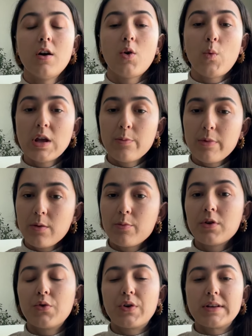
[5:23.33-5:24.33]
white
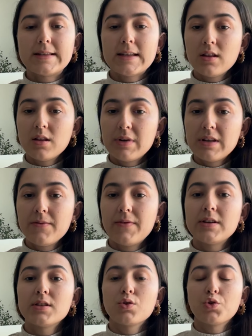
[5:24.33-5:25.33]
paper, you can sign the
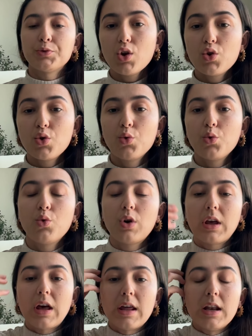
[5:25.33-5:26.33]
manifesto, you
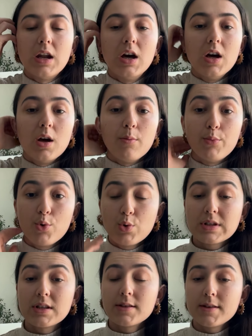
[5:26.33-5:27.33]
can
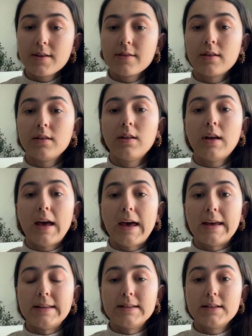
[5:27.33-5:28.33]
boost the signal
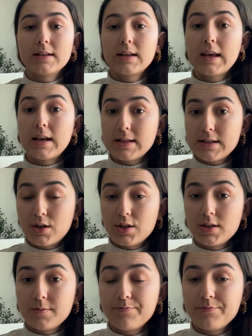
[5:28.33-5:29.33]
and get started.